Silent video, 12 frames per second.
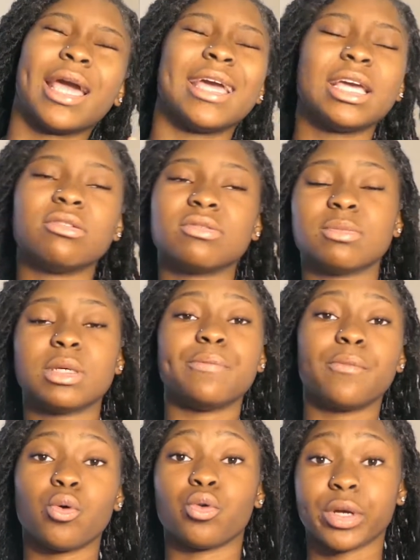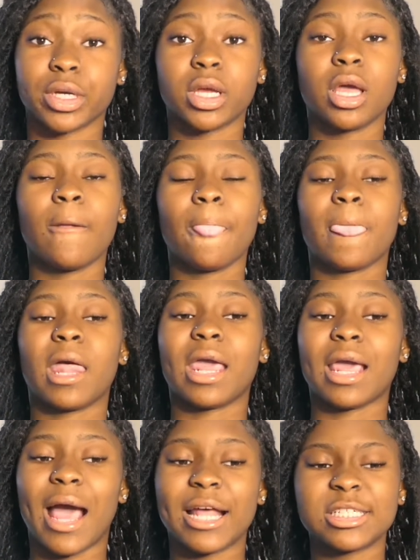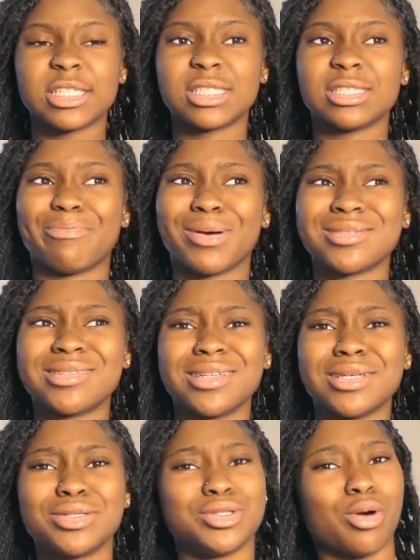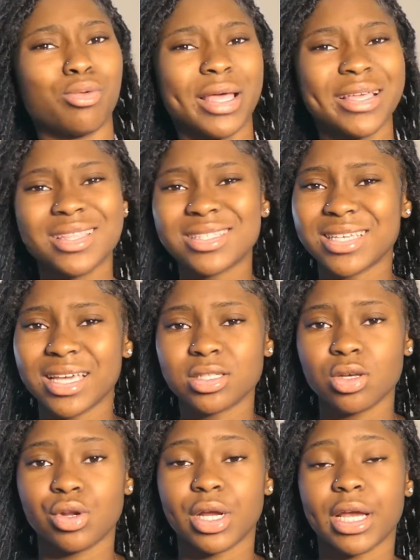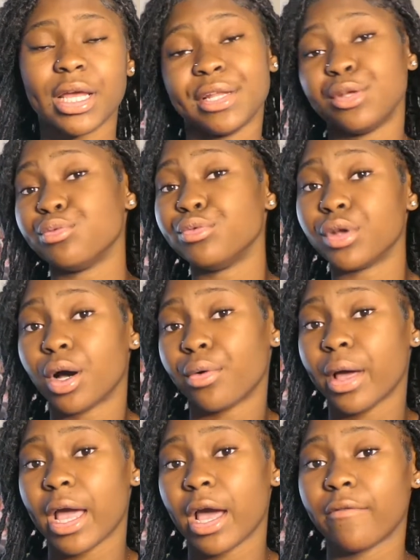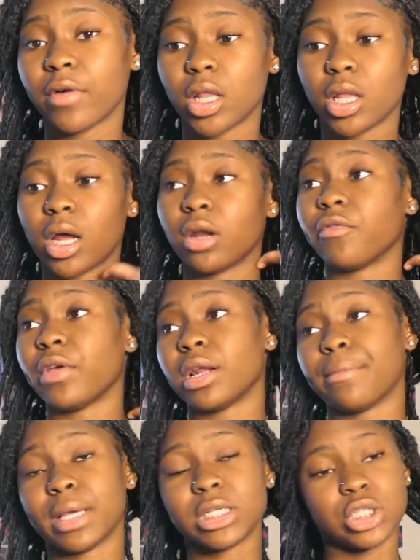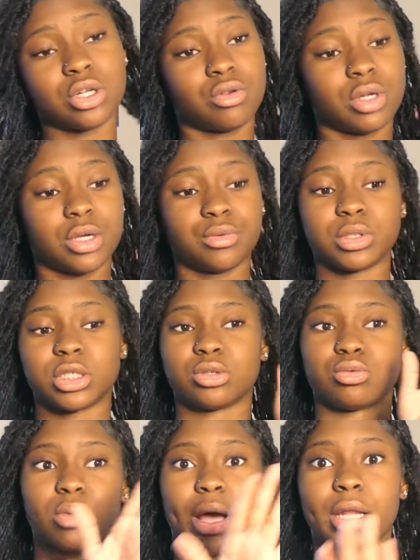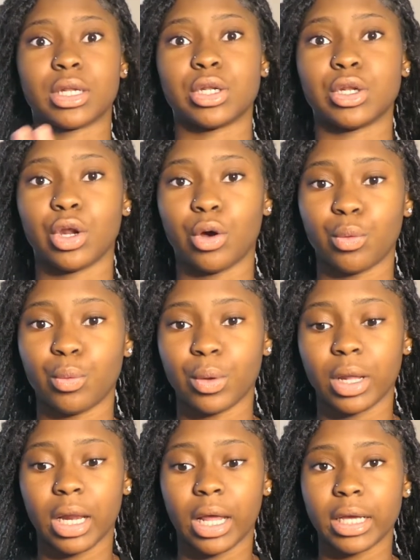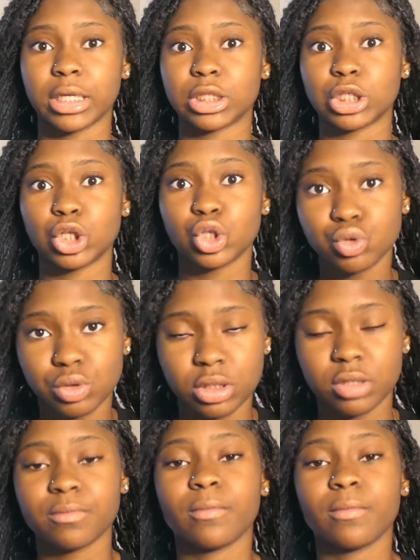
It gives me boring. And I just personally don't like the text on there, and you don't have a lot of animation on there, which is why I don't like to use it.